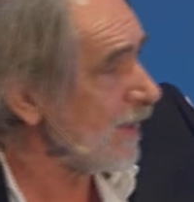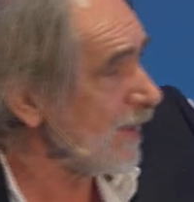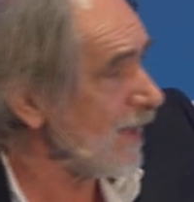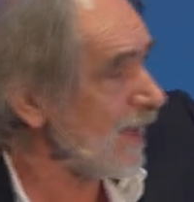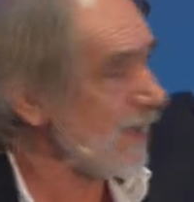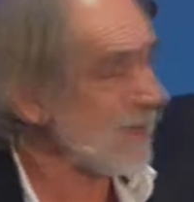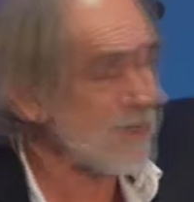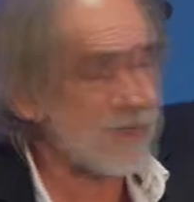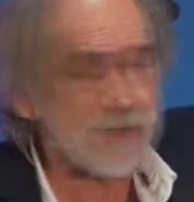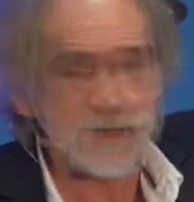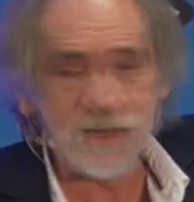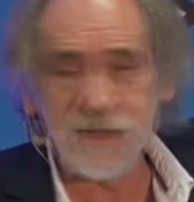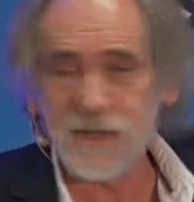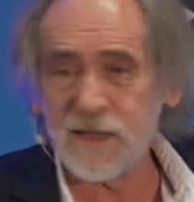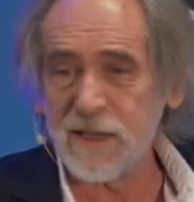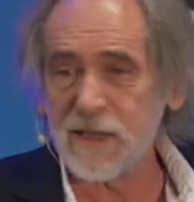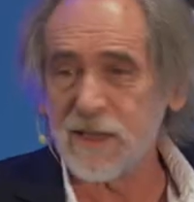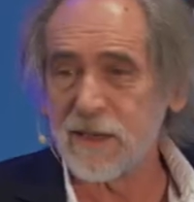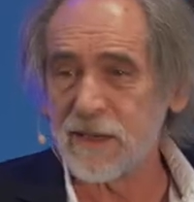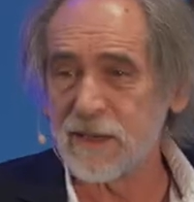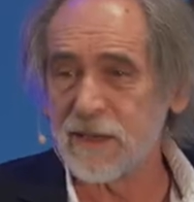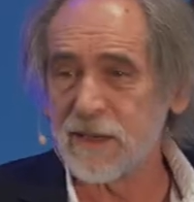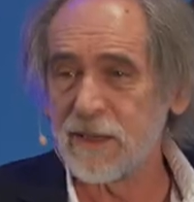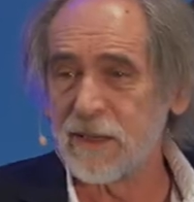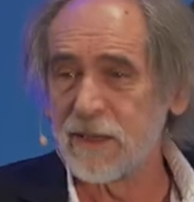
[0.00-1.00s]
next
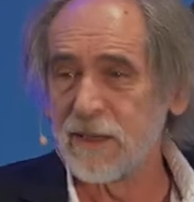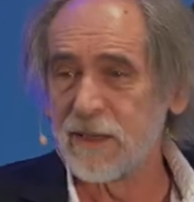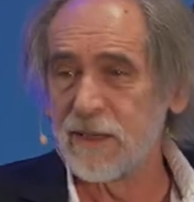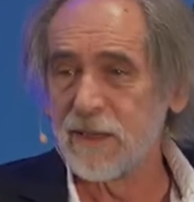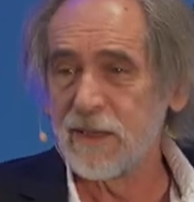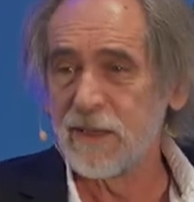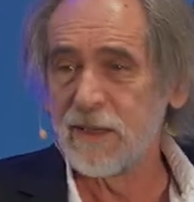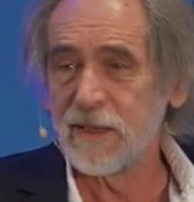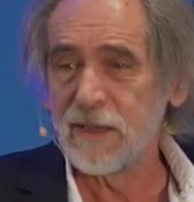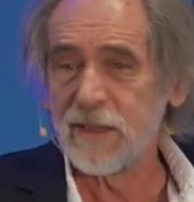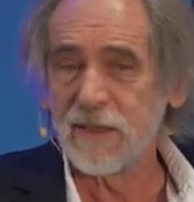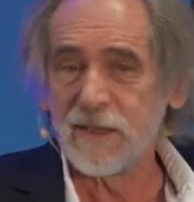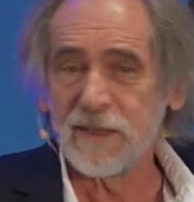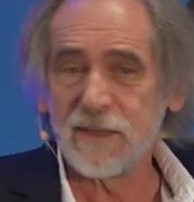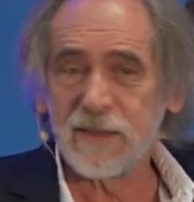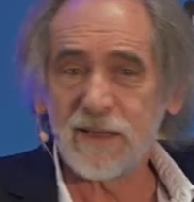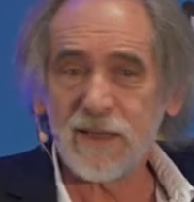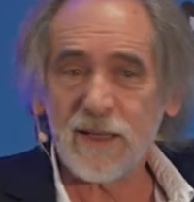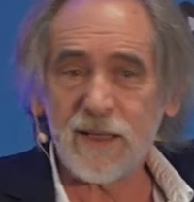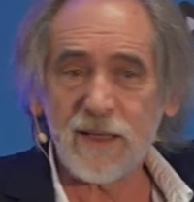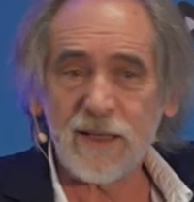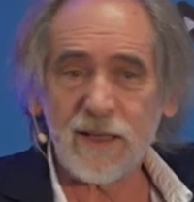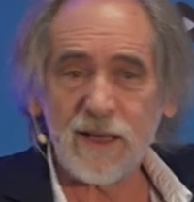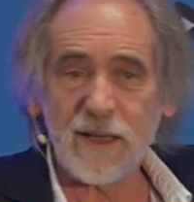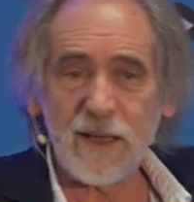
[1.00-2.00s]
year,
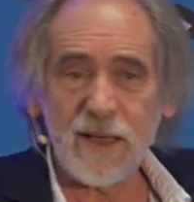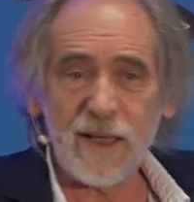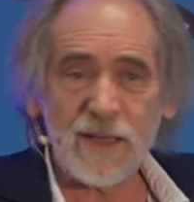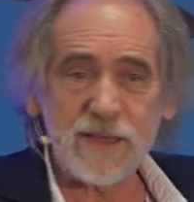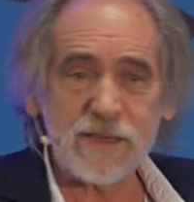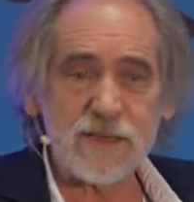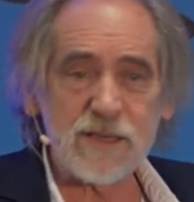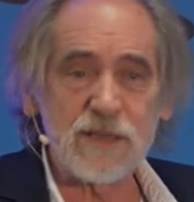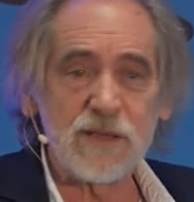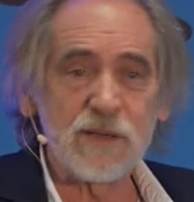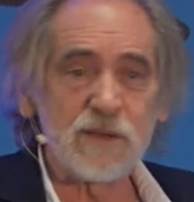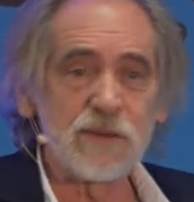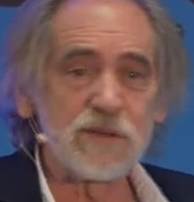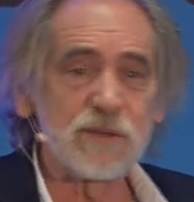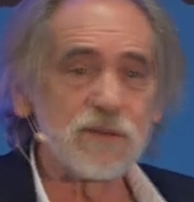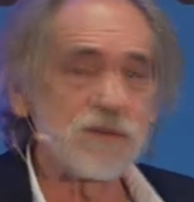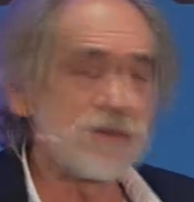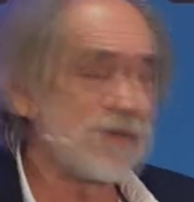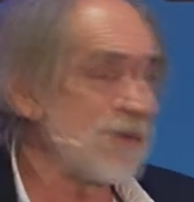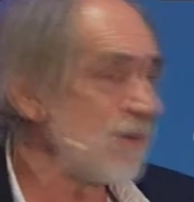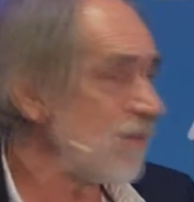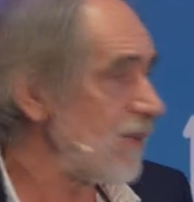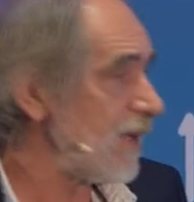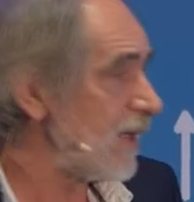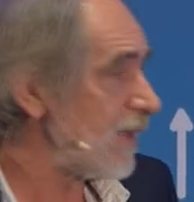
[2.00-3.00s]
they ask you to
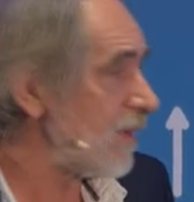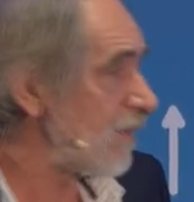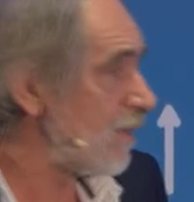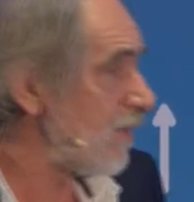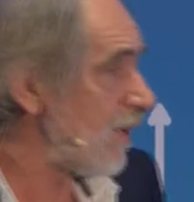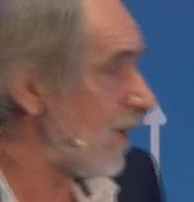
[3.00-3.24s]
submit